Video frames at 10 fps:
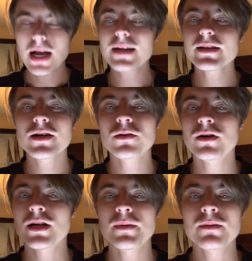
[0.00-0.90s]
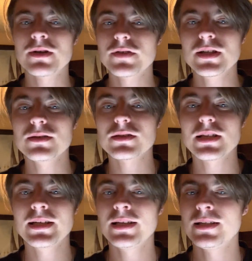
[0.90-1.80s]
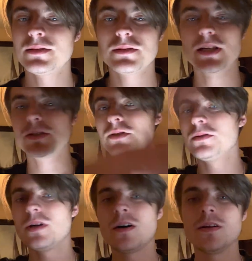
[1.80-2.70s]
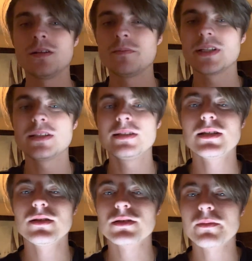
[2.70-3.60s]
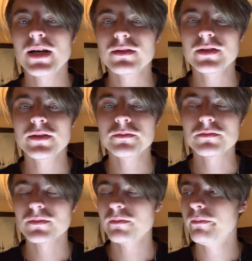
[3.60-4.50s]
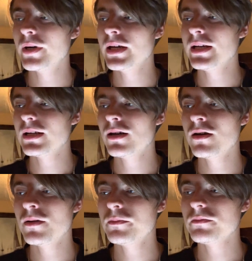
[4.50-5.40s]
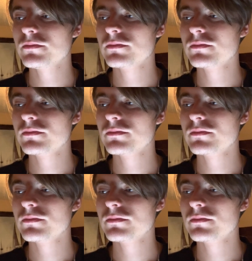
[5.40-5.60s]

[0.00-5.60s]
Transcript: could go on about my friends and tell you all in big details about them, but I'm